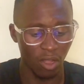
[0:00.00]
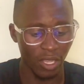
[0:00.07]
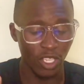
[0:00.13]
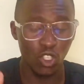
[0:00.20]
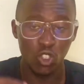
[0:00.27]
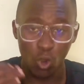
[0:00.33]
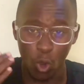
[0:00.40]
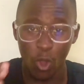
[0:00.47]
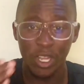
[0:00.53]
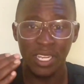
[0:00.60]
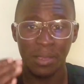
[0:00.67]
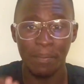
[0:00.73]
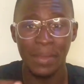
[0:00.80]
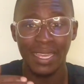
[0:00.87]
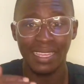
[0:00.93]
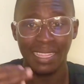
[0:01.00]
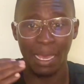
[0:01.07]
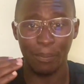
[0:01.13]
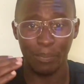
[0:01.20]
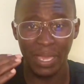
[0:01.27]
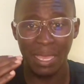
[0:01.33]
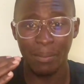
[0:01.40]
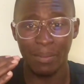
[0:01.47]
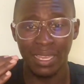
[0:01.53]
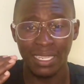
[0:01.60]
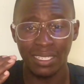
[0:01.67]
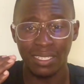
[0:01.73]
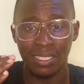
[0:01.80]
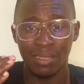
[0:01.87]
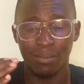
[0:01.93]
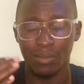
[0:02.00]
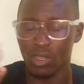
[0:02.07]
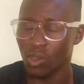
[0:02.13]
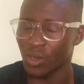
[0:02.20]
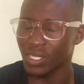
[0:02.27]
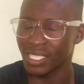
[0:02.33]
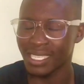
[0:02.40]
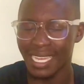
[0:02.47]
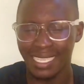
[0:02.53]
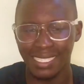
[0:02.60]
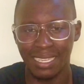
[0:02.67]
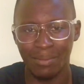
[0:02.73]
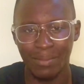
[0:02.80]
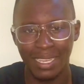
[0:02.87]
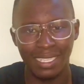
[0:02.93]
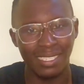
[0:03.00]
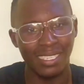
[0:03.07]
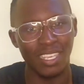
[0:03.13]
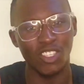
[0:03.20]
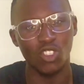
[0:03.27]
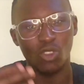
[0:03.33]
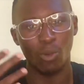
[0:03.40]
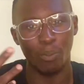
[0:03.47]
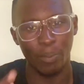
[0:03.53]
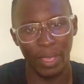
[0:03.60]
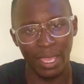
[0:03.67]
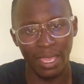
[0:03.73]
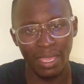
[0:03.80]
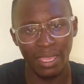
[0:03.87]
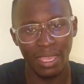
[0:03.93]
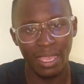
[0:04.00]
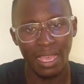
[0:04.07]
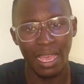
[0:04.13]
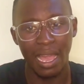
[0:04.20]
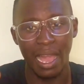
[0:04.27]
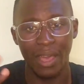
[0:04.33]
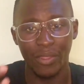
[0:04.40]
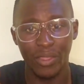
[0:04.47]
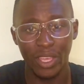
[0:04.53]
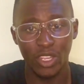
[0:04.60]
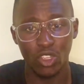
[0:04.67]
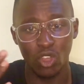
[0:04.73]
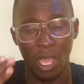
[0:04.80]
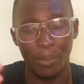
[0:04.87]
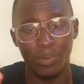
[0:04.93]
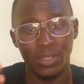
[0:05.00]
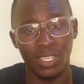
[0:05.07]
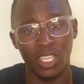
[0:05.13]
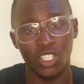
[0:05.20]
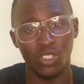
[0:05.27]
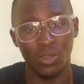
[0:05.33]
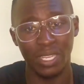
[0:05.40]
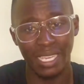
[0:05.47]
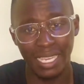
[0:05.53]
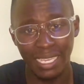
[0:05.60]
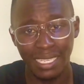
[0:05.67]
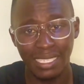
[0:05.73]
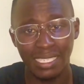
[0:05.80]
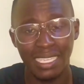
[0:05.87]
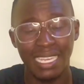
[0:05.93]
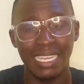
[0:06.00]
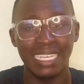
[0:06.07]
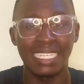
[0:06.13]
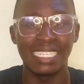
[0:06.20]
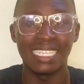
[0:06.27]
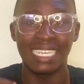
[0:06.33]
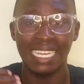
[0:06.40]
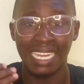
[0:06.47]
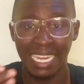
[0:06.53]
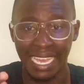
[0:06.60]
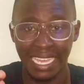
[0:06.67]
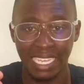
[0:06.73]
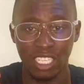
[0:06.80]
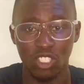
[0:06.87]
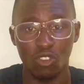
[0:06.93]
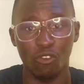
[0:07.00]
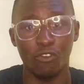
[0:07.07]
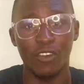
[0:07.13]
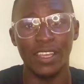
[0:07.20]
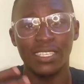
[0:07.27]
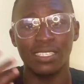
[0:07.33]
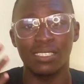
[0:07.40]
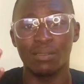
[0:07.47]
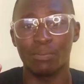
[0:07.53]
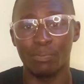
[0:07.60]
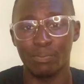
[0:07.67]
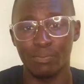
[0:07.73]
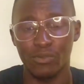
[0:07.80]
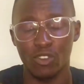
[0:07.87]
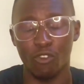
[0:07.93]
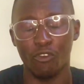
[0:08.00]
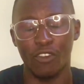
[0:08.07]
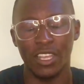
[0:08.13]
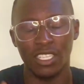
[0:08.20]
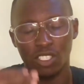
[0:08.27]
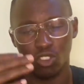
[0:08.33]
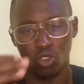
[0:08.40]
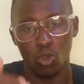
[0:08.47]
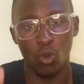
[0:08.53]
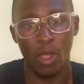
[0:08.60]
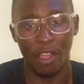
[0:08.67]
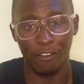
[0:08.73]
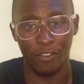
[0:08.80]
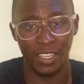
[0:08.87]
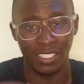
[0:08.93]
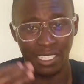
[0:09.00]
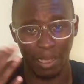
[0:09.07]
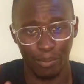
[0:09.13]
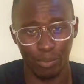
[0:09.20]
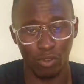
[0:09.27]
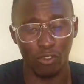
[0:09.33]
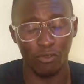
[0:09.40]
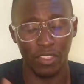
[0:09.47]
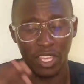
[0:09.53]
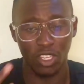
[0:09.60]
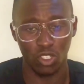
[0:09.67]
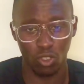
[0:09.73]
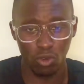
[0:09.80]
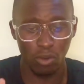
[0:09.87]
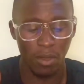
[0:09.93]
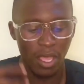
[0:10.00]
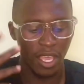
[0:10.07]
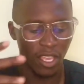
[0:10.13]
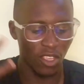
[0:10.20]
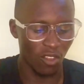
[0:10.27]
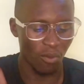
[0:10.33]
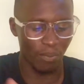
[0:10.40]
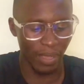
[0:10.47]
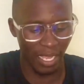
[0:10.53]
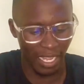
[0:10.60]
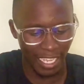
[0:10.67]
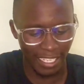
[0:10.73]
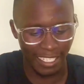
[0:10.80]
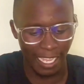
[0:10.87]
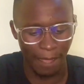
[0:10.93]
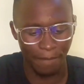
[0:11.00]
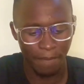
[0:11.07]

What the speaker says: You only make the payment because it doesn't make sense to pay and then your application is declined. You are first approved, then you pay later.